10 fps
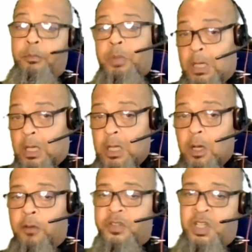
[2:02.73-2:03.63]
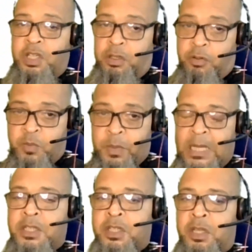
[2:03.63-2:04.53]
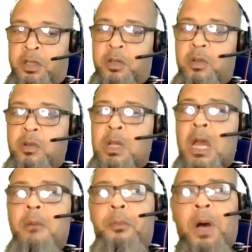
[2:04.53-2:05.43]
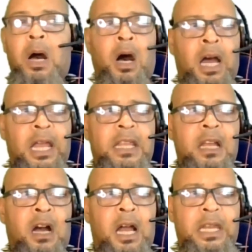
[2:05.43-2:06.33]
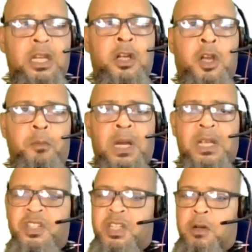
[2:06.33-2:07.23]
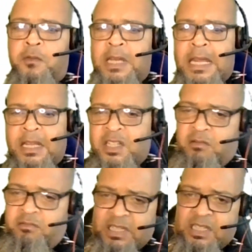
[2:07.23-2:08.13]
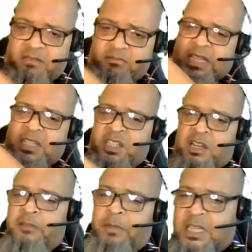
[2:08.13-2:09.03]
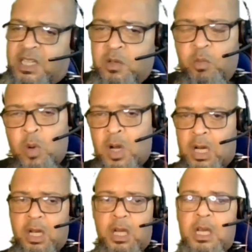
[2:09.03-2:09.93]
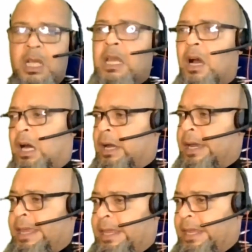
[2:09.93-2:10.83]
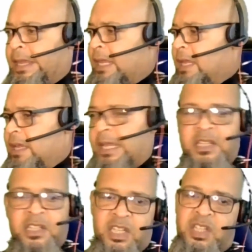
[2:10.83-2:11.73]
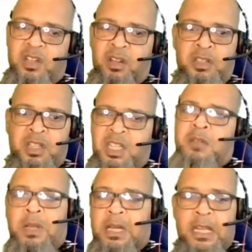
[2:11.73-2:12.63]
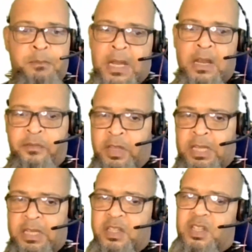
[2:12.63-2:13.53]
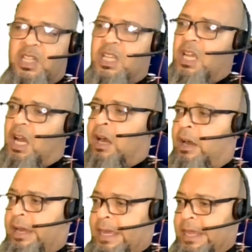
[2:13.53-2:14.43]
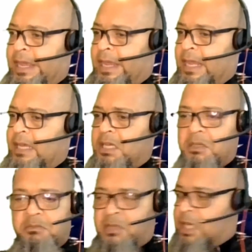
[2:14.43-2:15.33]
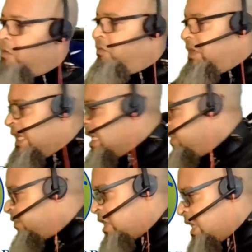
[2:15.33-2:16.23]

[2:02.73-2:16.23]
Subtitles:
but obviously you speak to, but I look at myself now, so this side of me doesn't work, I exist on disability benefits, I don't even